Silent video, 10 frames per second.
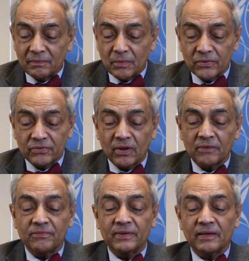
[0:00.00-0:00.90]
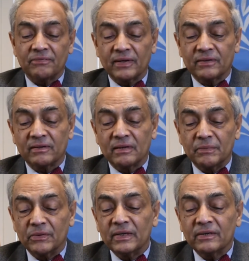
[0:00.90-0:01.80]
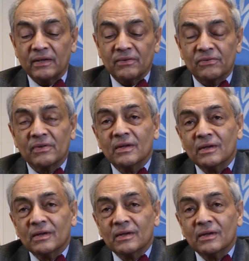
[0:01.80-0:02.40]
most conflict-affected communities